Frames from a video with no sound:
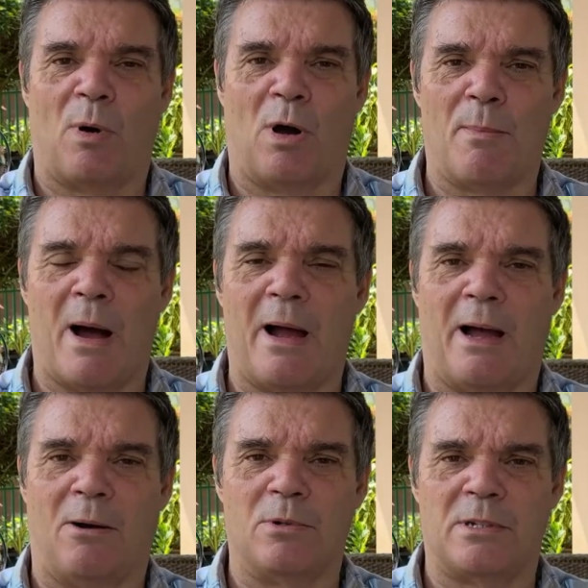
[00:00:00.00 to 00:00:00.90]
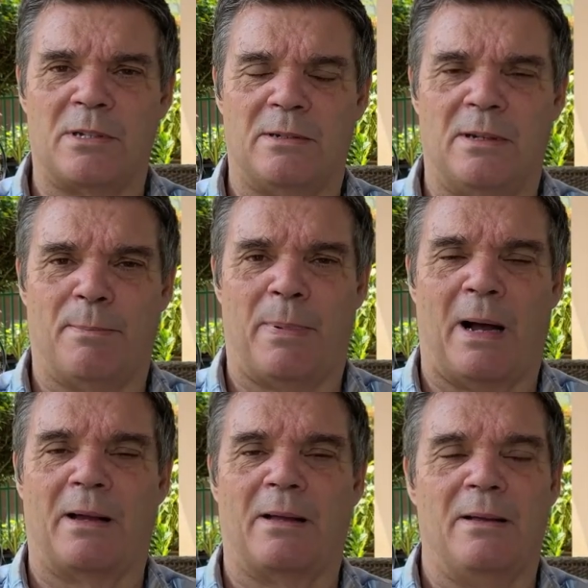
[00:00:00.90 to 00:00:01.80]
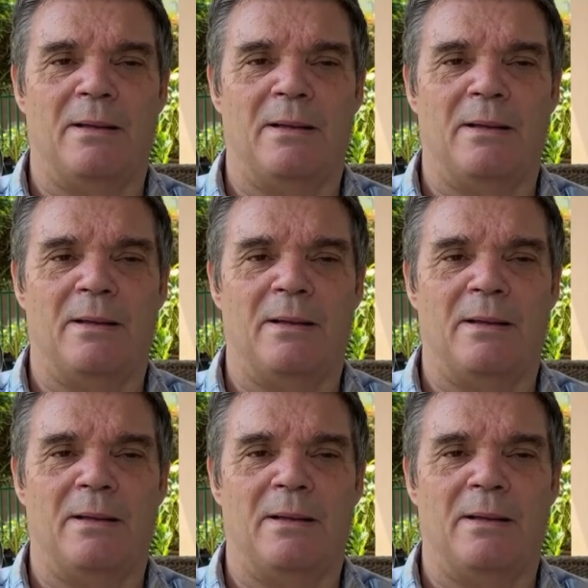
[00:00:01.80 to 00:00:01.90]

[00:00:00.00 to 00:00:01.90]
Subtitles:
bought my house back